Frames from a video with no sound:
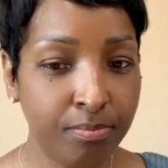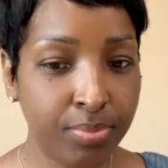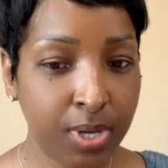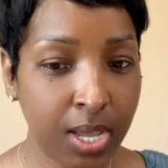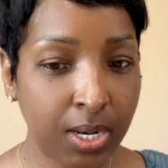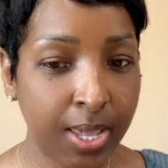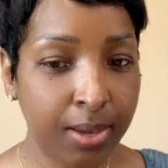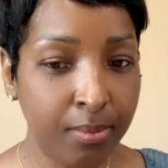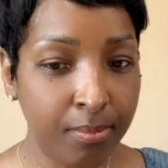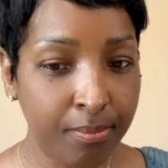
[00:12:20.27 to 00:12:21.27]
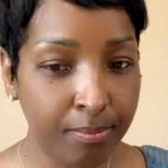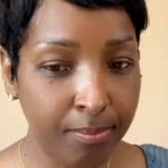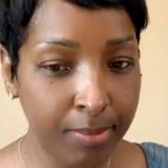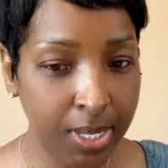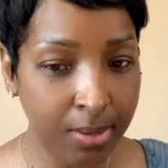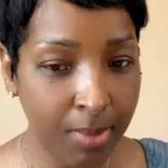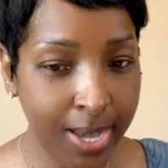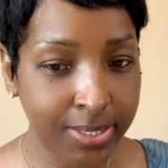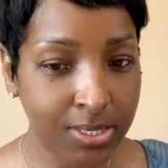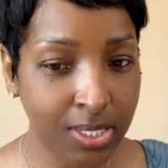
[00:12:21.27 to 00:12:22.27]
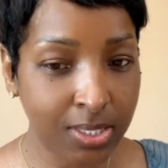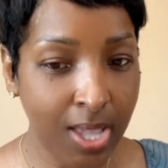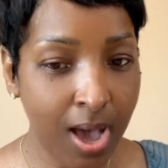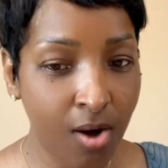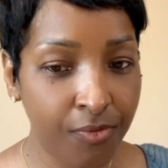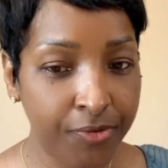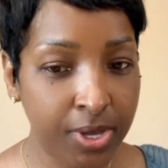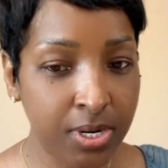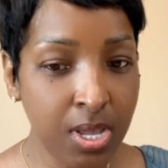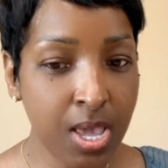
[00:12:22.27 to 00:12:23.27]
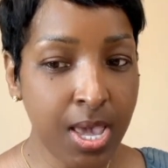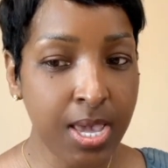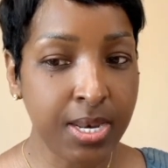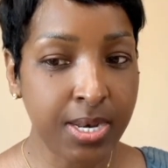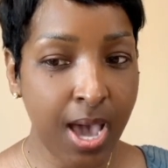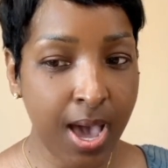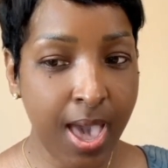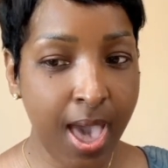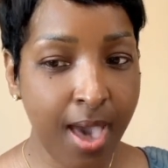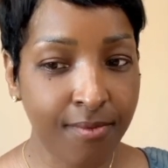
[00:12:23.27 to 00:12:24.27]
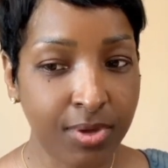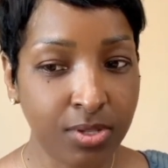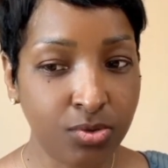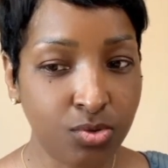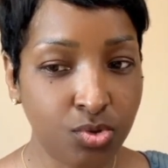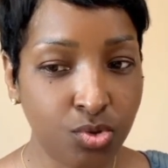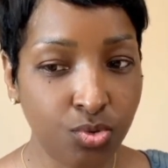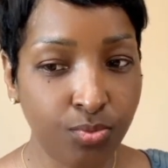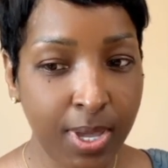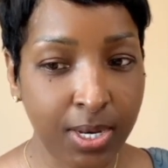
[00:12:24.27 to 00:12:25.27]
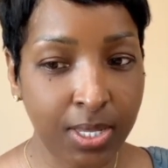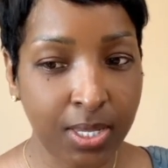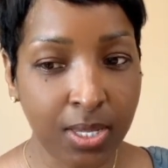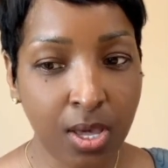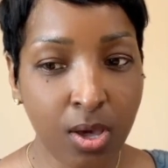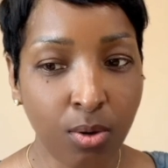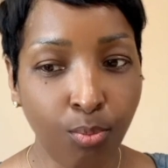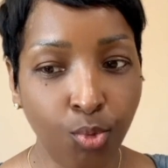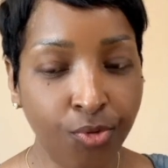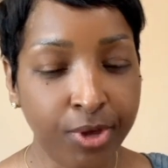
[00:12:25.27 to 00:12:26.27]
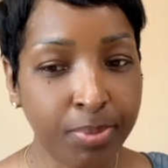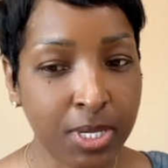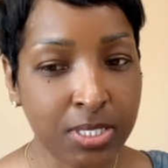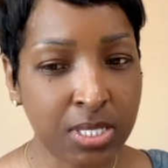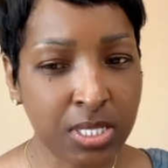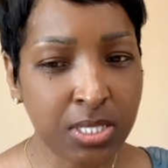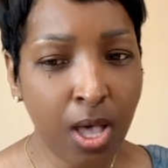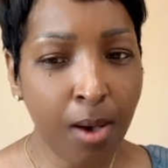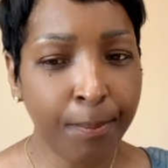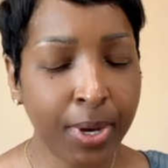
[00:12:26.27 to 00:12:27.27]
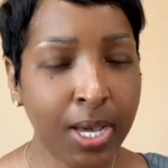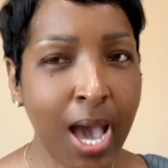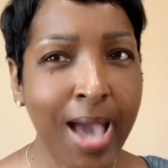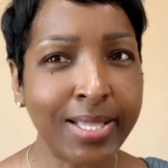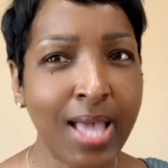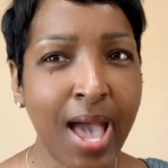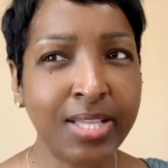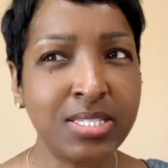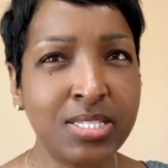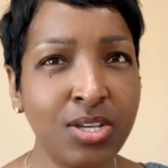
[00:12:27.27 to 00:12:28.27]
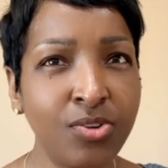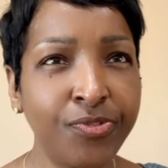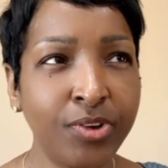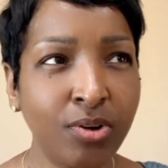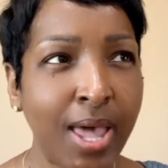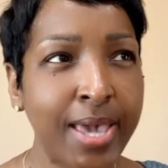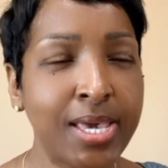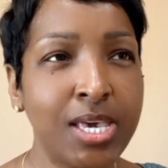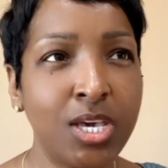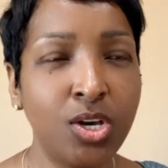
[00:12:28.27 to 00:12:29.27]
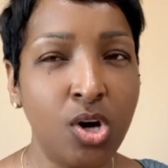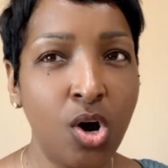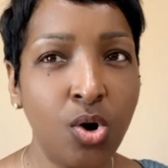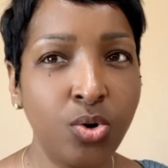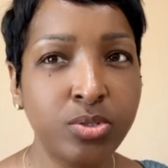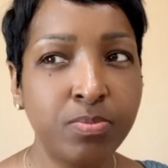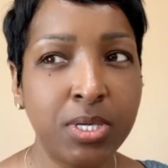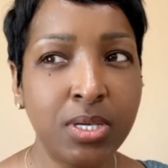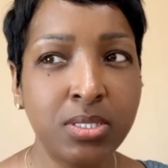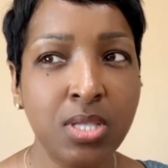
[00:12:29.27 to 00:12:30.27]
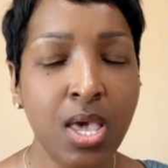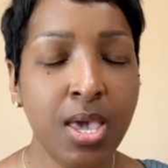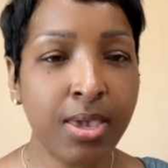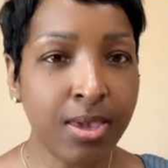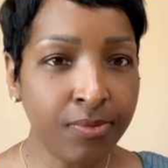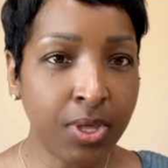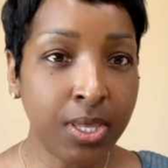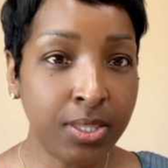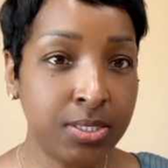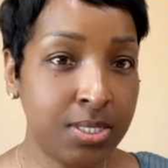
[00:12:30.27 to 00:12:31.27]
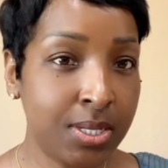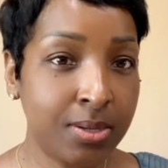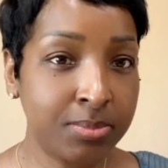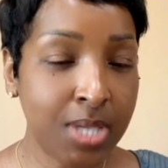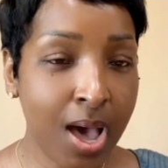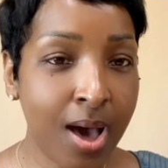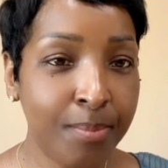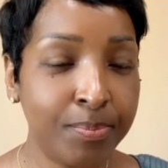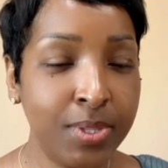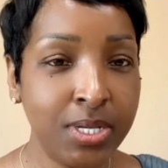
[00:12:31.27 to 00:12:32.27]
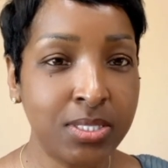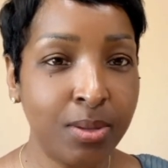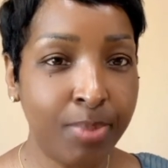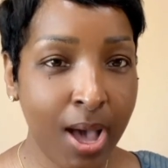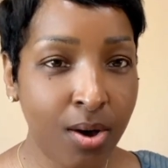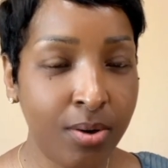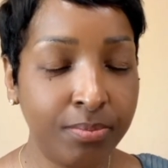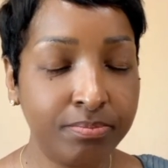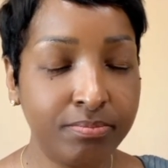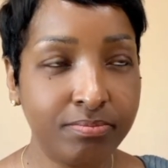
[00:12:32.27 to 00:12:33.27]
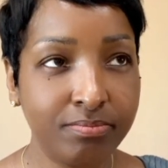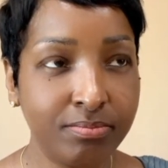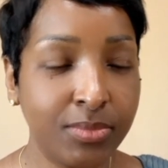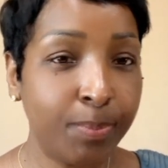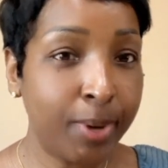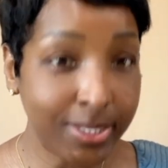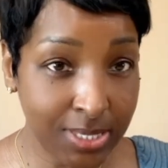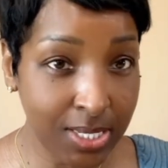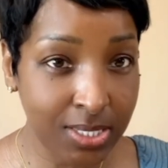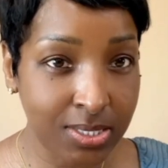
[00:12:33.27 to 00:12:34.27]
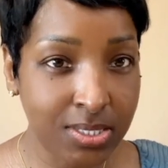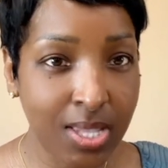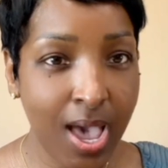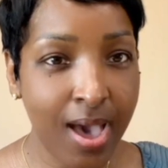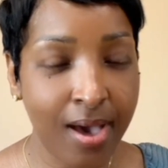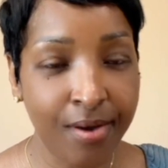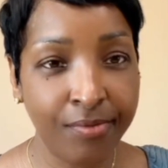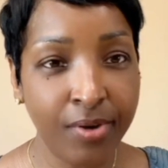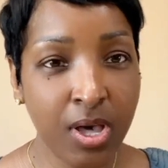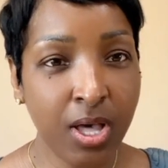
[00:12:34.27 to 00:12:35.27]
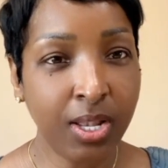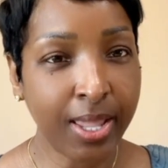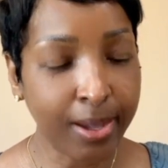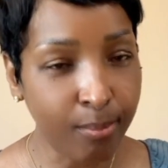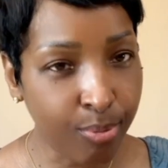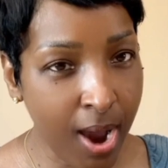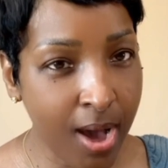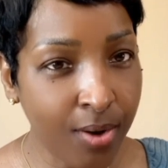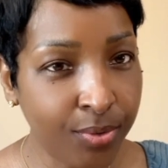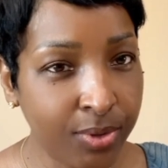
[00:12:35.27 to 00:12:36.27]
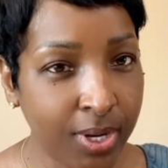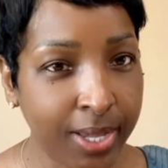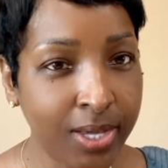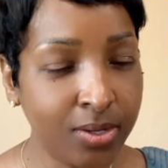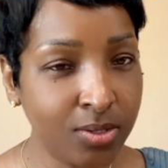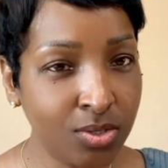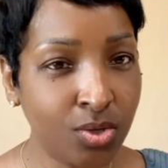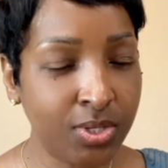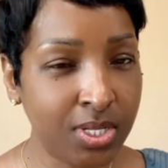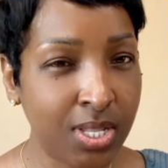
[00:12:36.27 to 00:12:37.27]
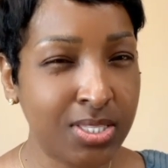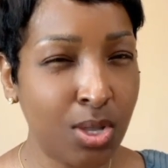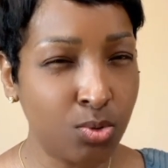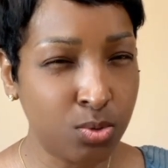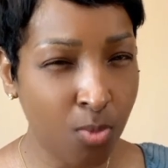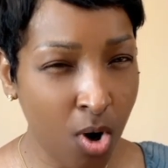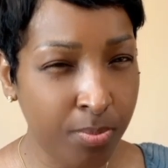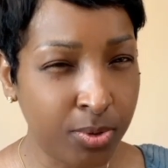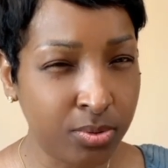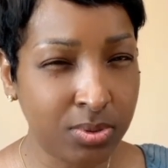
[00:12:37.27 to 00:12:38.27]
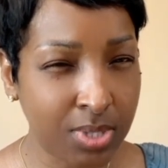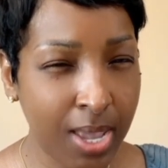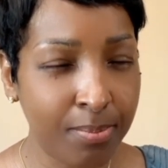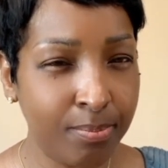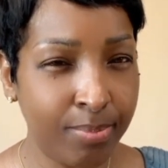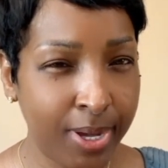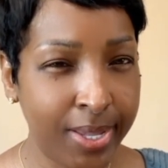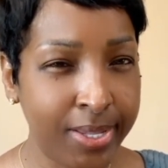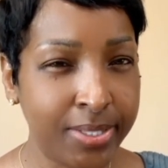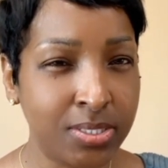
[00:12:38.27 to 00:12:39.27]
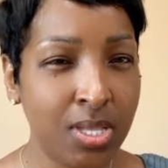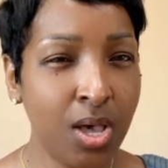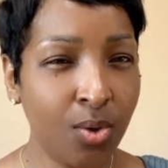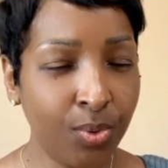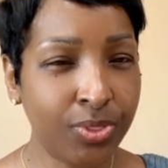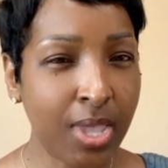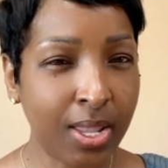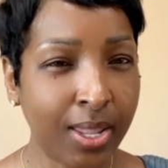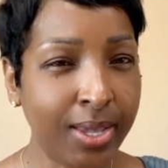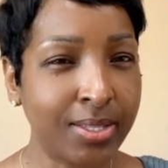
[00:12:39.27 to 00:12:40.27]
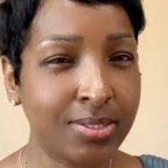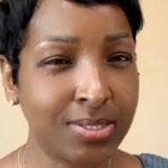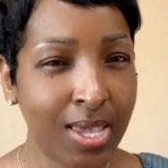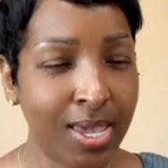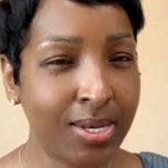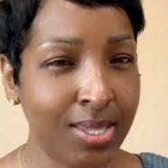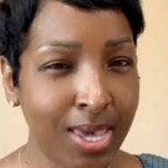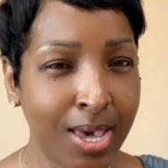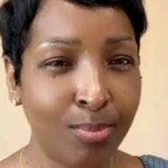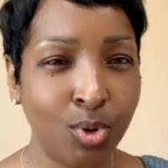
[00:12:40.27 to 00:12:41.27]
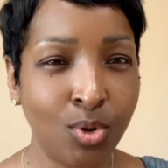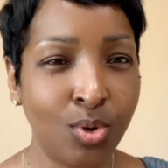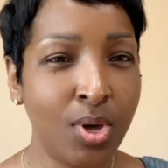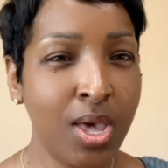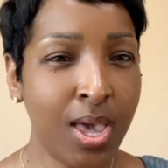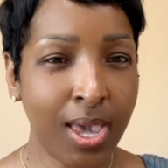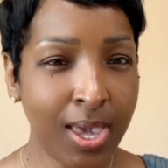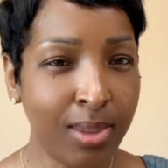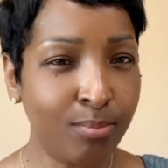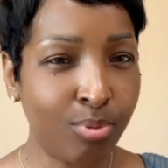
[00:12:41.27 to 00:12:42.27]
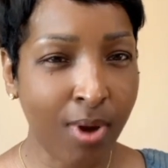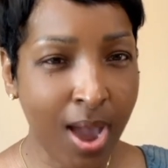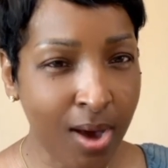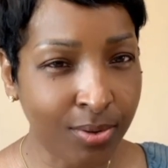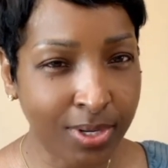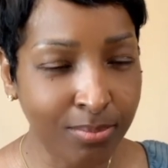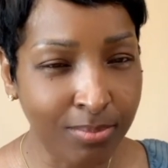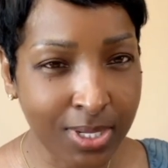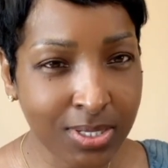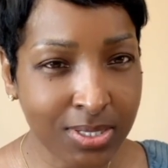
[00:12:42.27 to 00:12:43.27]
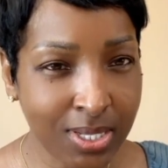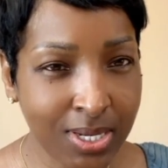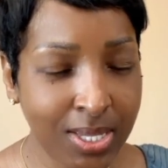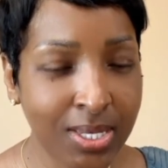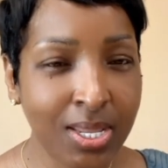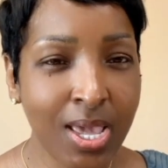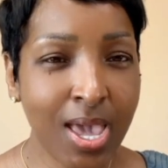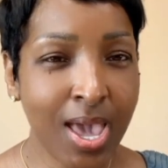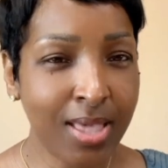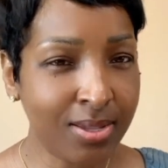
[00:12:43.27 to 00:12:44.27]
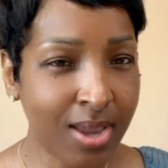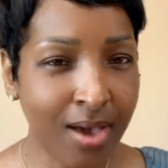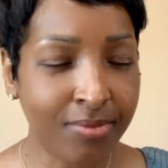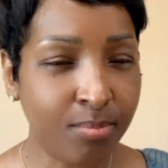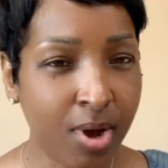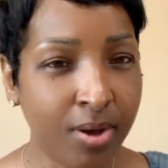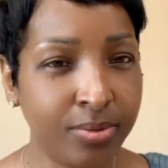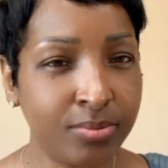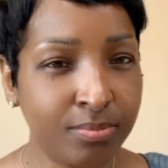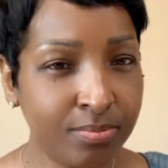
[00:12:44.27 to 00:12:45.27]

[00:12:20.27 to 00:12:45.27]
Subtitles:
kind of like minimizing the outfit and not having too many moving pieces. But I still feel like it goes because even in the denim top, the buttons have like brown, like, you know, they're like those marble type buttons with that like tan camel and brown mix in it. And then I have the brown